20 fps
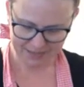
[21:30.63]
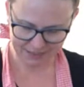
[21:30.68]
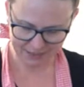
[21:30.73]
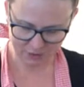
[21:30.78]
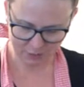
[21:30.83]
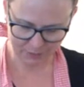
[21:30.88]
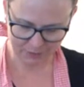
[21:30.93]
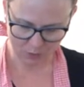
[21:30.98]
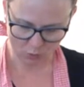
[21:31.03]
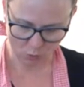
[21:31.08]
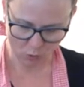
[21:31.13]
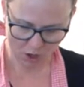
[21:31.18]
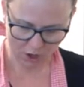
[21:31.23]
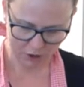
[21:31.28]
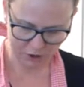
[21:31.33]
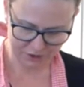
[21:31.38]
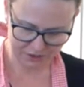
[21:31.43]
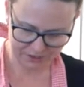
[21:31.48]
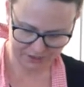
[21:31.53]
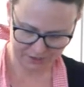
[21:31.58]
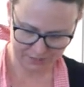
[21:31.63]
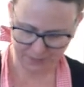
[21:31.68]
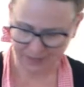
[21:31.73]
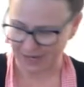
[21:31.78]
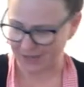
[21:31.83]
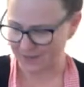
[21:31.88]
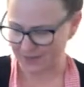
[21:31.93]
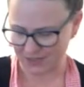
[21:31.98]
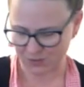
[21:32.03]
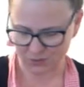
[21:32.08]
a little bit of water to this
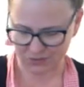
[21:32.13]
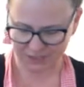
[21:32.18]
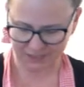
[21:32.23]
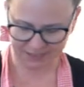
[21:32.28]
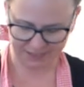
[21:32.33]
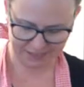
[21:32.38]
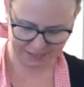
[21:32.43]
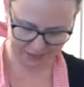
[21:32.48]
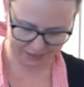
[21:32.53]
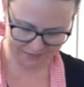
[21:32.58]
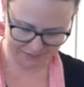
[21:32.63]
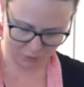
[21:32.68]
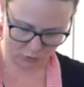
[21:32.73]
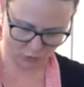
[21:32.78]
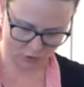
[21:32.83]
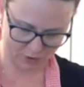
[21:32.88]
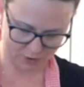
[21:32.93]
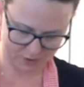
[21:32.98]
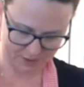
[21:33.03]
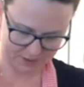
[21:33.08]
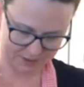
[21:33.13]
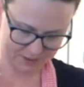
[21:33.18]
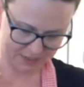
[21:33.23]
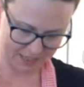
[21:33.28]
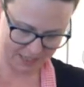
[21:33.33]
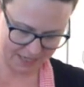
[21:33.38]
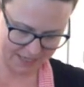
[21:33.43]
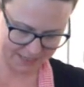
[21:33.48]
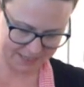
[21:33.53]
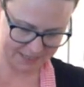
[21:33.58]
pan. That's what the lid is for, is to
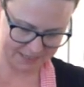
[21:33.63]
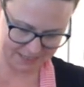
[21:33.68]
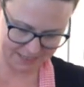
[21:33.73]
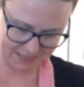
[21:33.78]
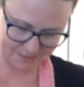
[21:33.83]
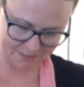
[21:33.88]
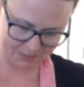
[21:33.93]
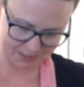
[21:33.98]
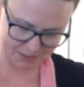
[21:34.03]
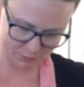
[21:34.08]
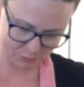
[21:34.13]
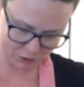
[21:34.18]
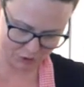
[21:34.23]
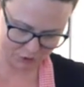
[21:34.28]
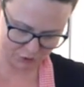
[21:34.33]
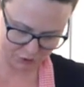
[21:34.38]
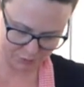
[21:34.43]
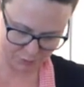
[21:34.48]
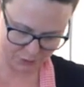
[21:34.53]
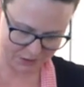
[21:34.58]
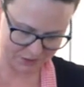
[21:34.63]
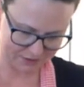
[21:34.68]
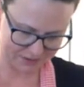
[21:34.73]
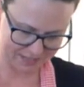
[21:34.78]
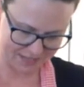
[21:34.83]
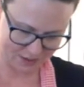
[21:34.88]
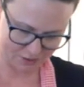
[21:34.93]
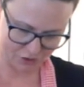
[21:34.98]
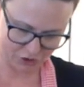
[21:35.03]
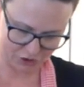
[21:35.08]
kind of steam these Brussels sprouts
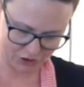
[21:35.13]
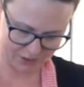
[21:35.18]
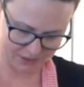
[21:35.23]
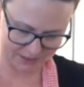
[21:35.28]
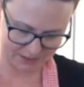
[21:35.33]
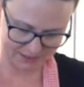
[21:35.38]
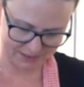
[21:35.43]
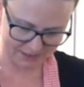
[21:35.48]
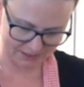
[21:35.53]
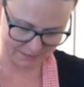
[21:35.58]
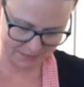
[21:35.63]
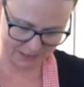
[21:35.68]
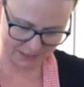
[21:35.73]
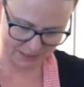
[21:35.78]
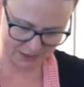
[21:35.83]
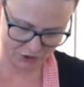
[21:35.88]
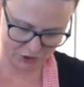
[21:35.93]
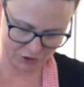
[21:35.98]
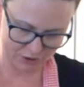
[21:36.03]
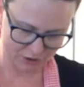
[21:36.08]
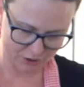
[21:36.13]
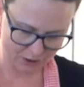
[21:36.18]
down just a smidge.